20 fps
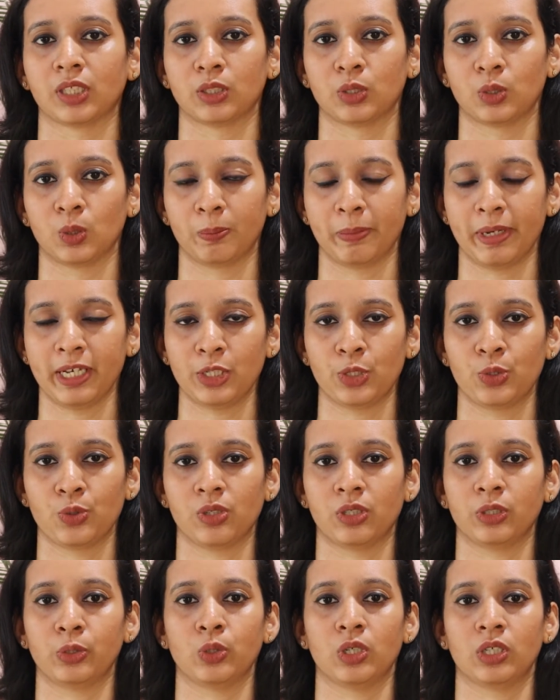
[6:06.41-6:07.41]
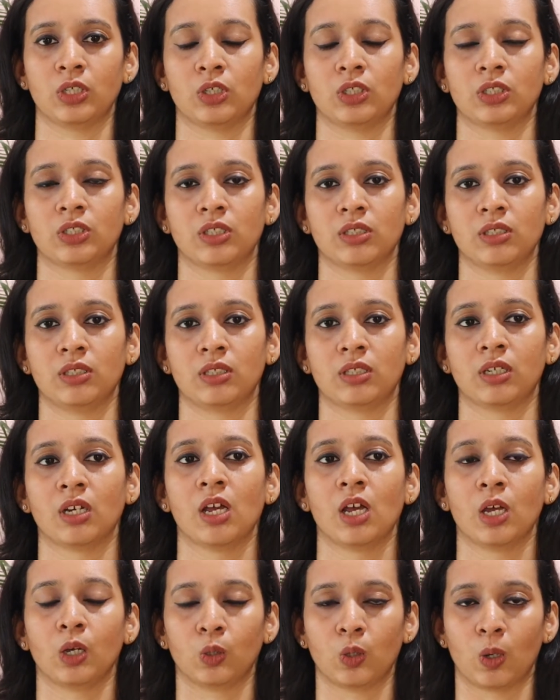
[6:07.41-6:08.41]
So make sure you are not just
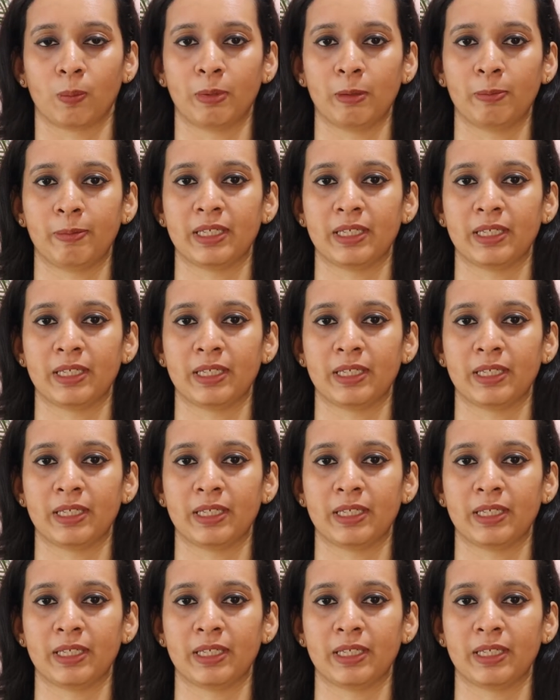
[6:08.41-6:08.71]
copy